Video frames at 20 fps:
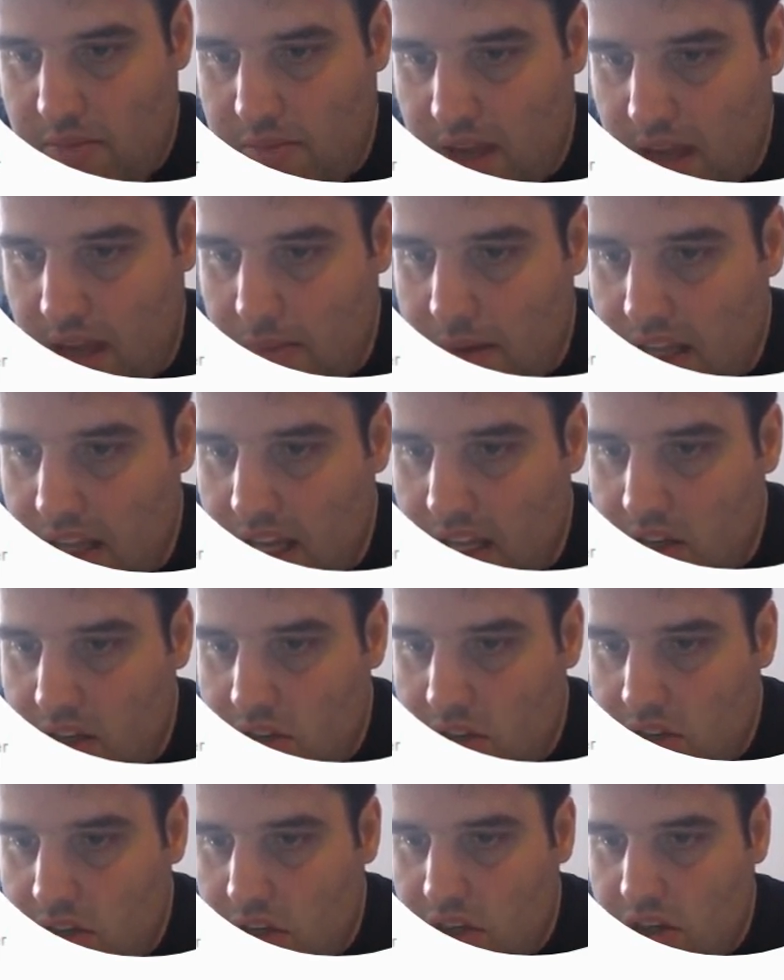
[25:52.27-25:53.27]
Maybe it
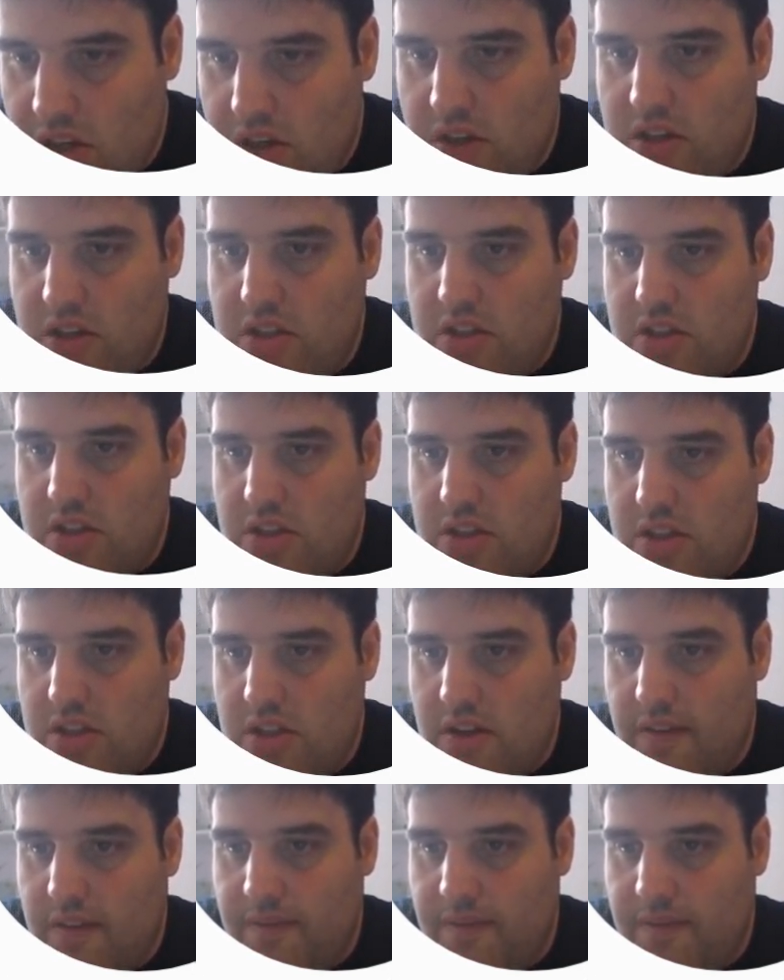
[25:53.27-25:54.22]
does.